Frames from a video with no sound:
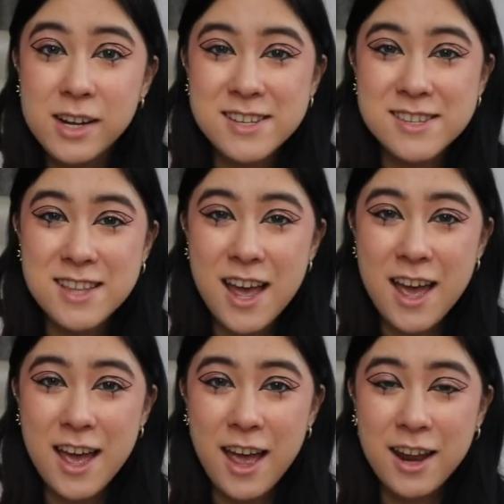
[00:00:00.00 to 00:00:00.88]

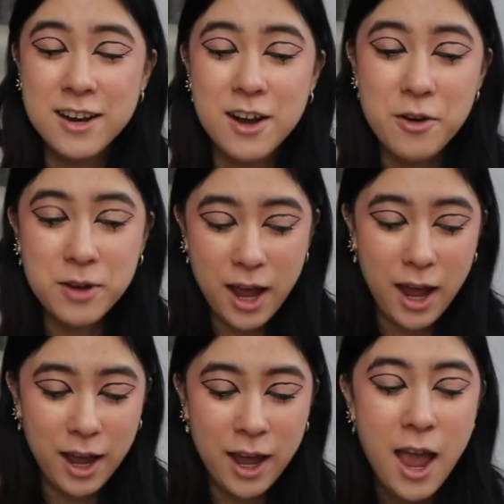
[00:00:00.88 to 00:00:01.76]
instead,
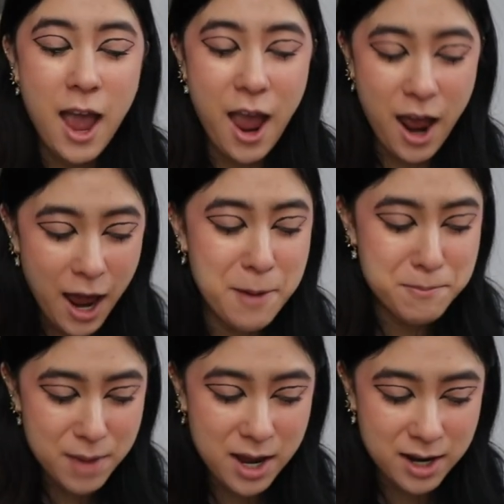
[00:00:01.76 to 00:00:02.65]
okay, I
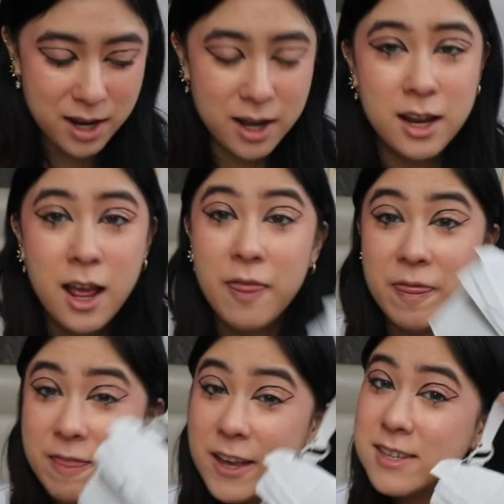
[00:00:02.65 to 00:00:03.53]
made it.
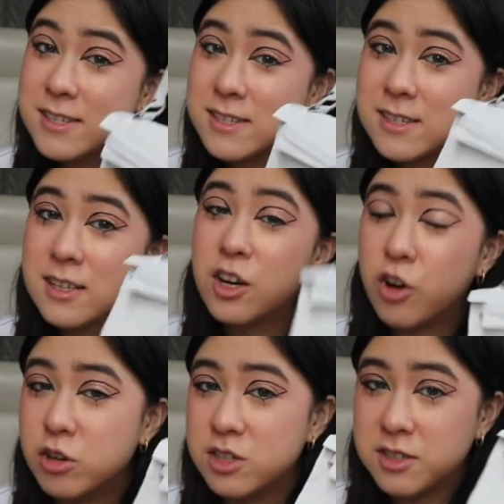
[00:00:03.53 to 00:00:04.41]
This
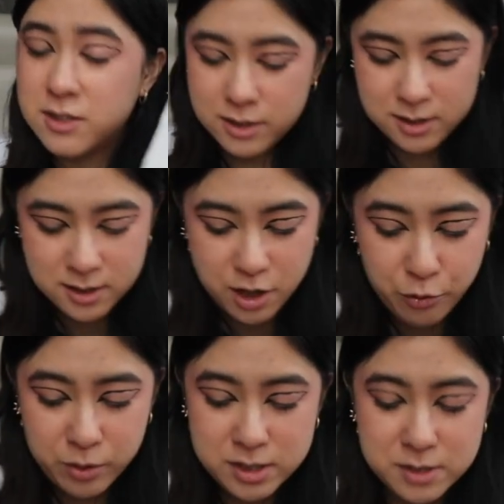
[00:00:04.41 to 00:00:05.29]
gorgeousness, it was